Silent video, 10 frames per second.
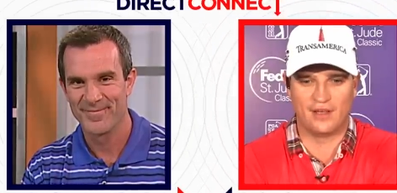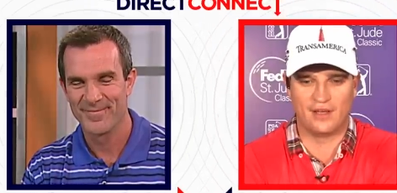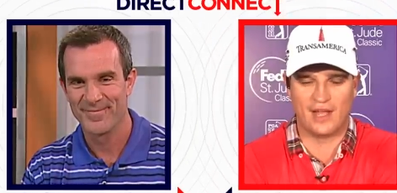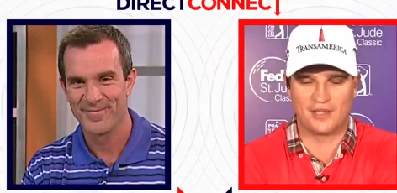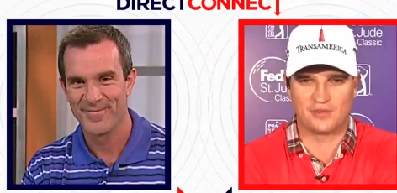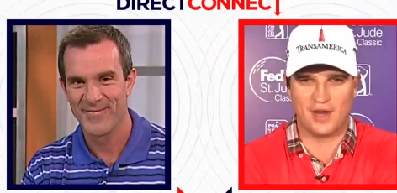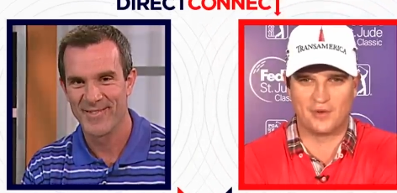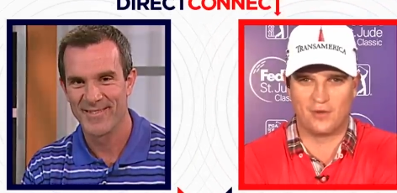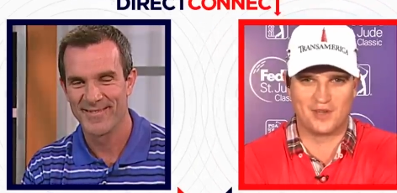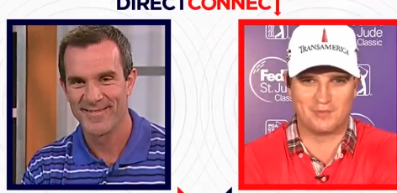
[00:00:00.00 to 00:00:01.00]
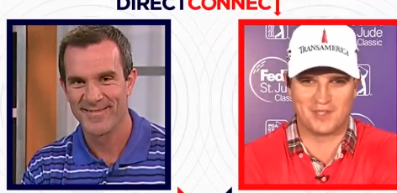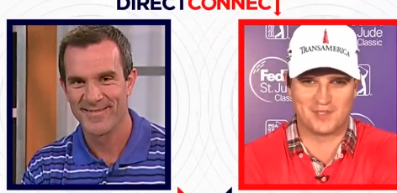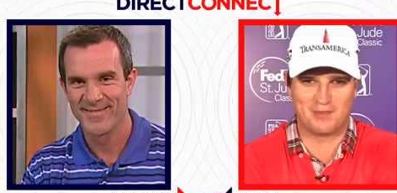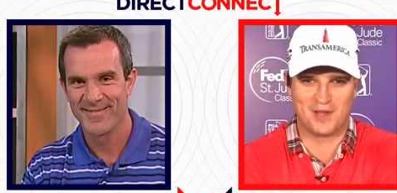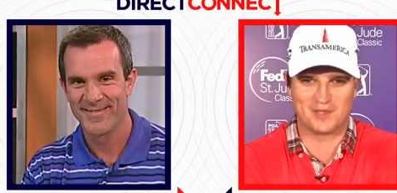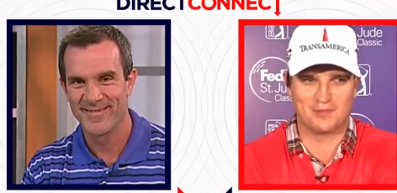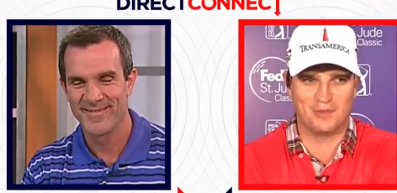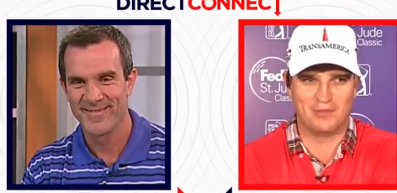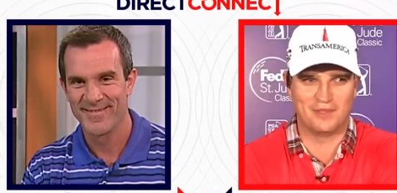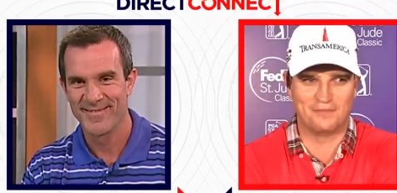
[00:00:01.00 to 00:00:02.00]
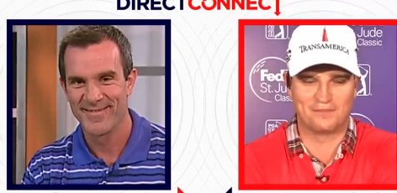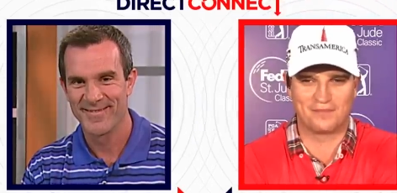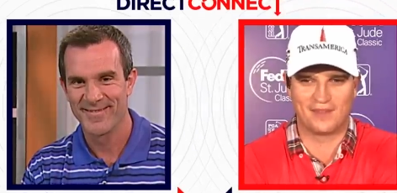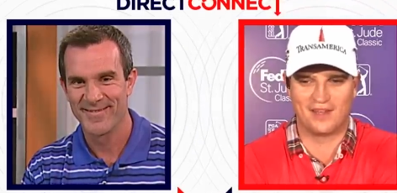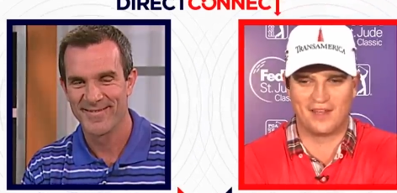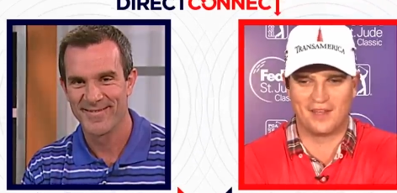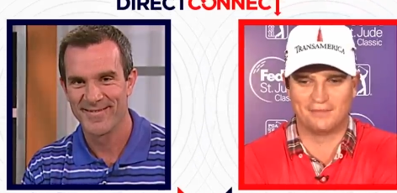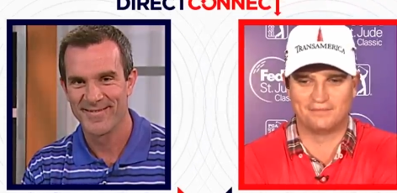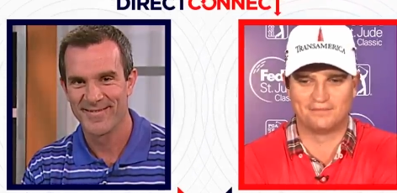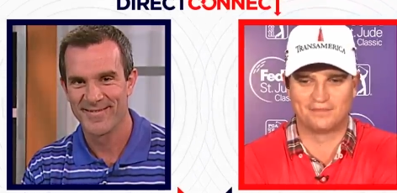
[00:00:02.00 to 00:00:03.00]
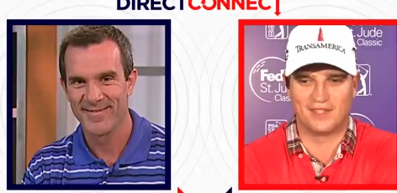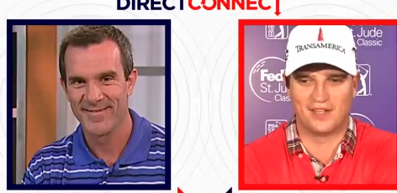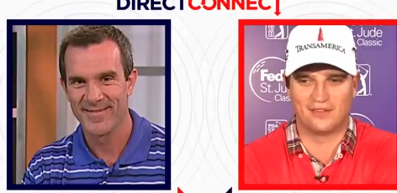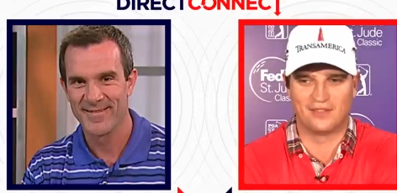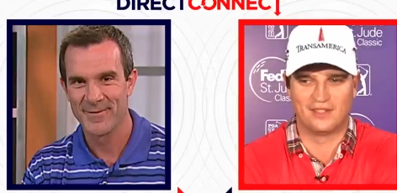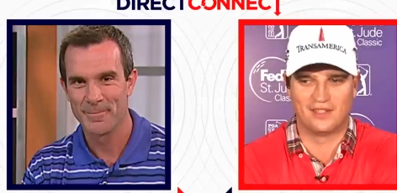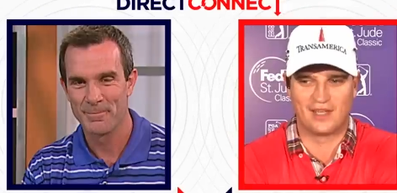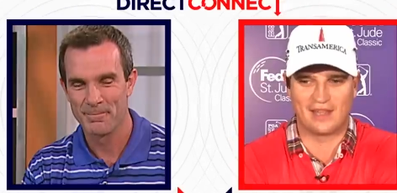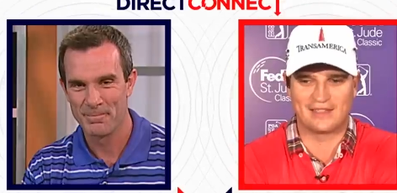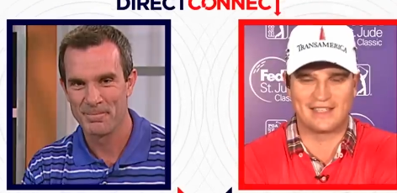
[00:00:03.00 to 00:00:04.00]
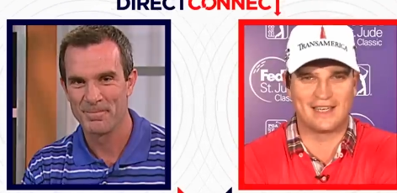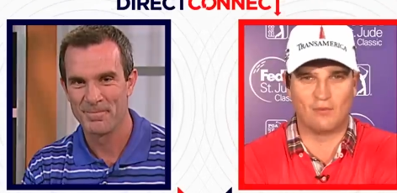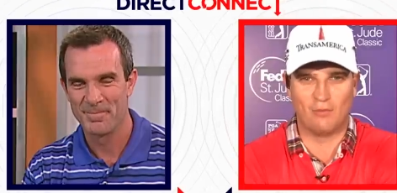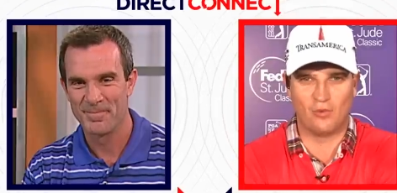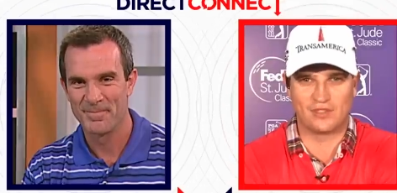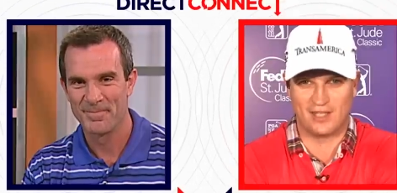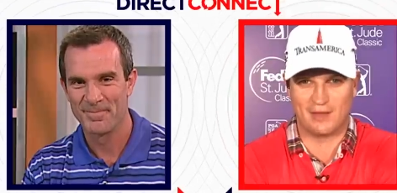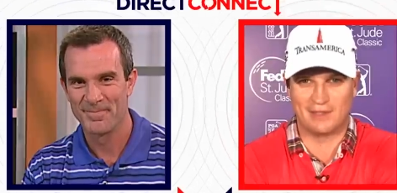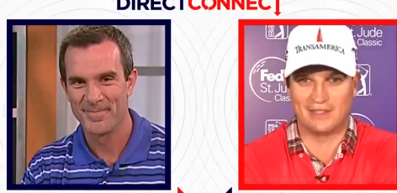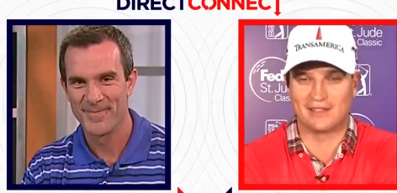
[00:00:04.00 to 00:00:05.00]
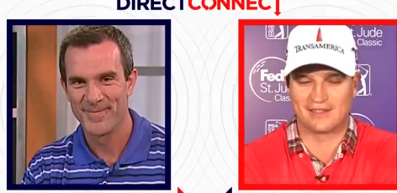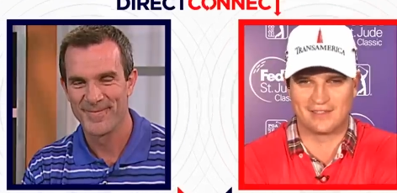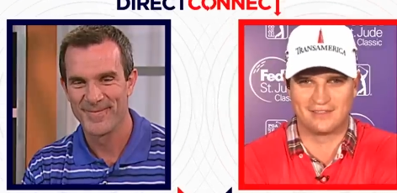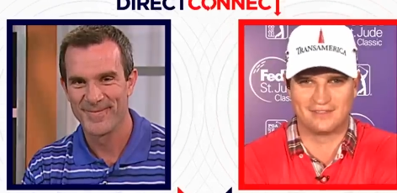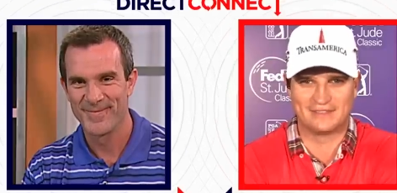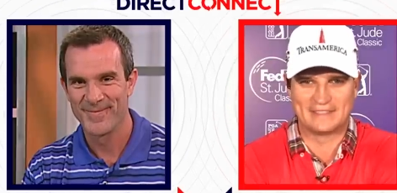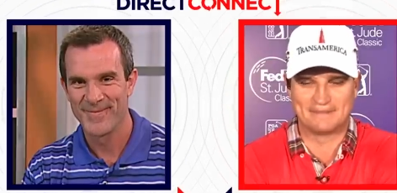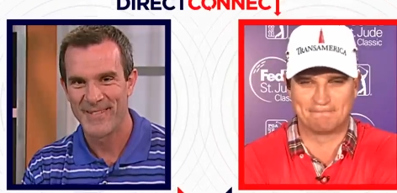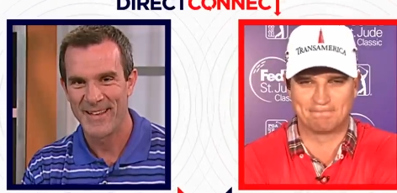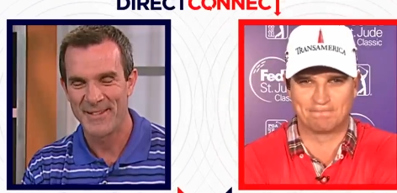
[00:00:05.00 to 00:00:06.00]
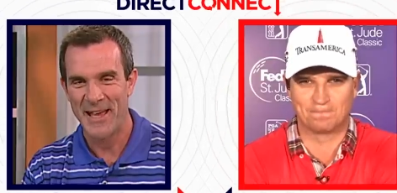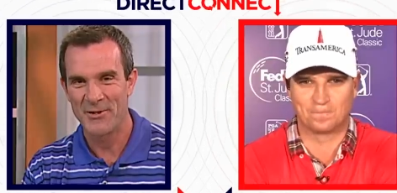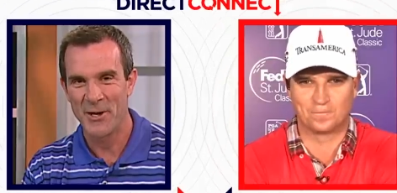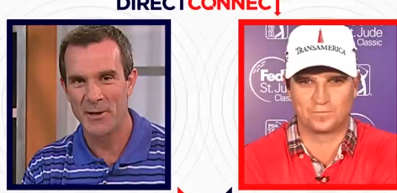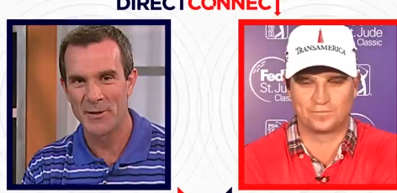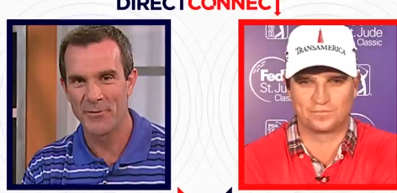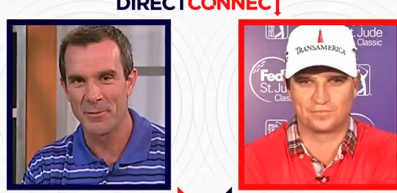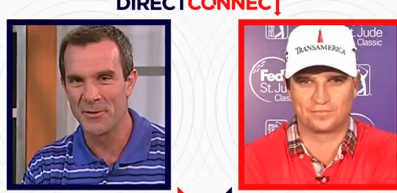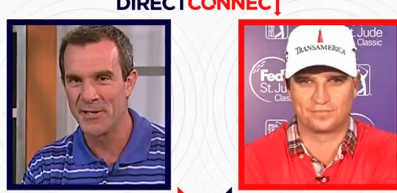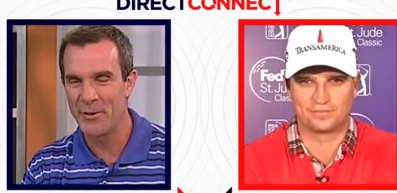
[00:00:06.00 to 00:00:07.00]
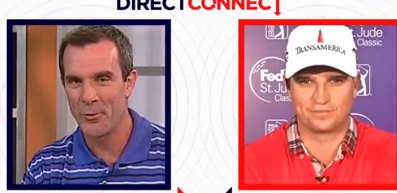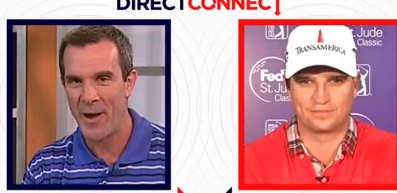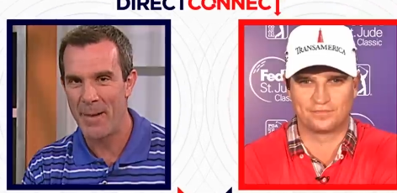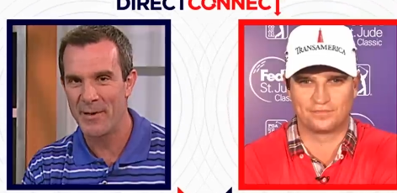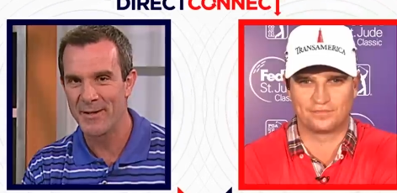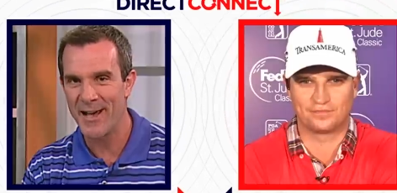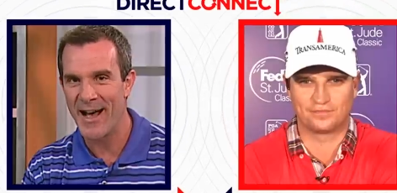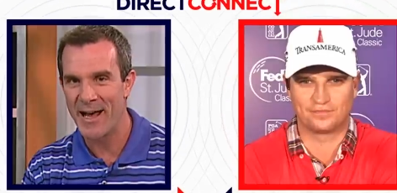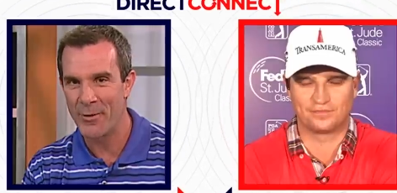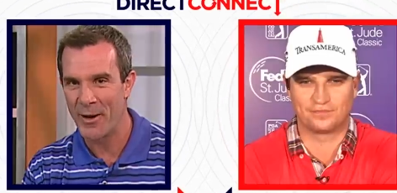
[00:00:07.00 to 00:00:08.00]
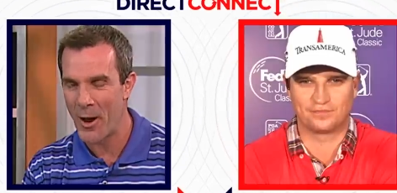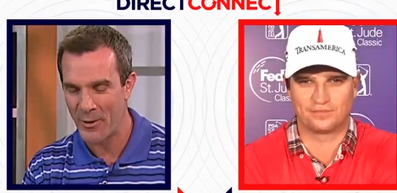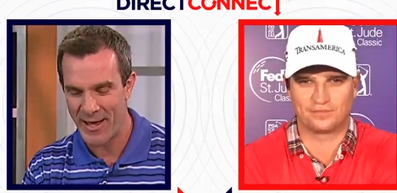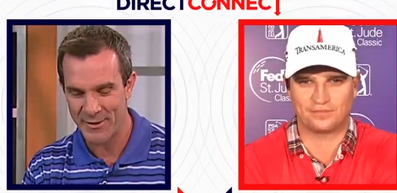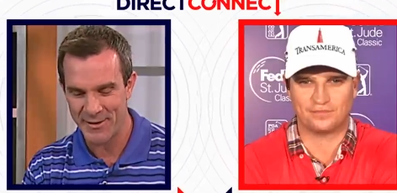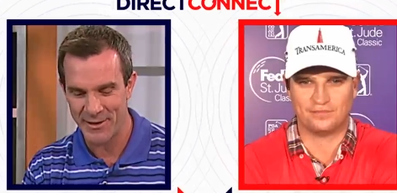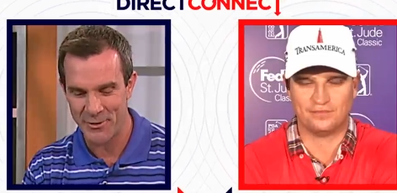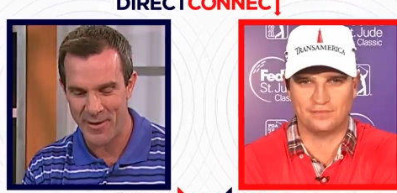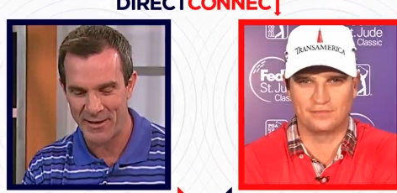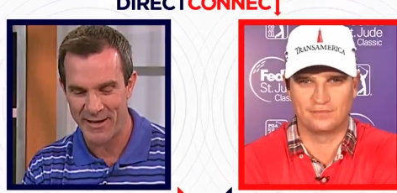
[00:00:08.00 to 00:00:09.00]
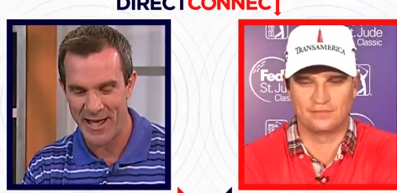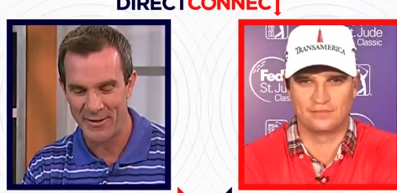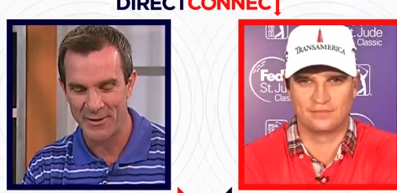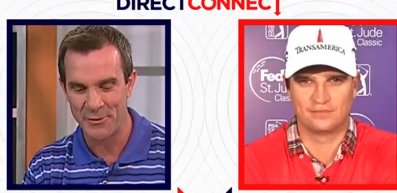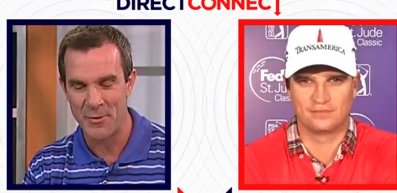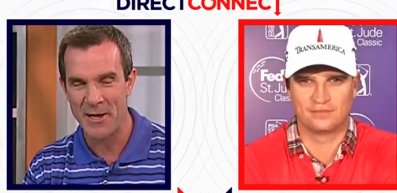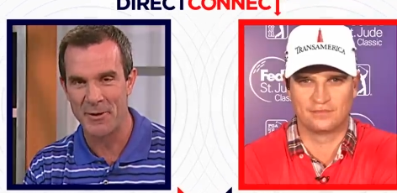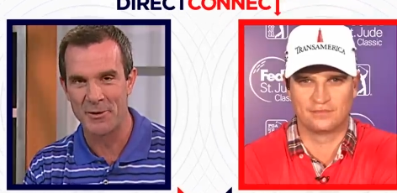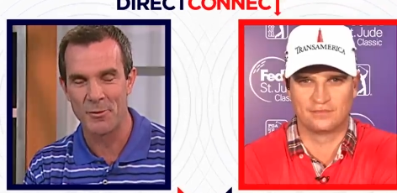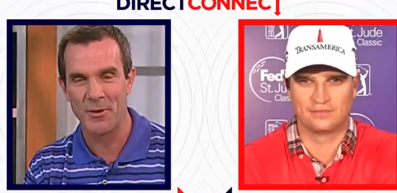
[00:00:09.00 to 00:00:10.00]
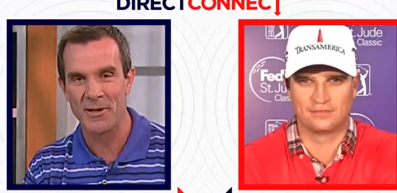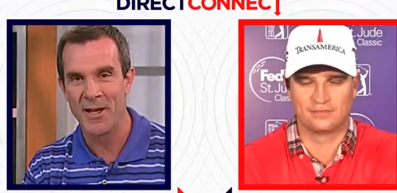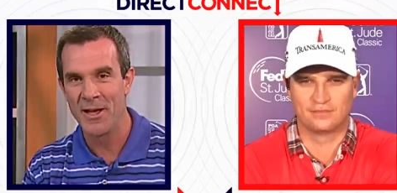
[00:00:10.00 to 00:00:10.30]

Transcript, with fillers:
Speaker 1: uh, I try to wear it as much as possible, but um, you know, I like to get it one more time at least.
Speaker 2: Zach Johnson from Cedar Rapids, Iowa, our guest on Direct Connect this week. Here's one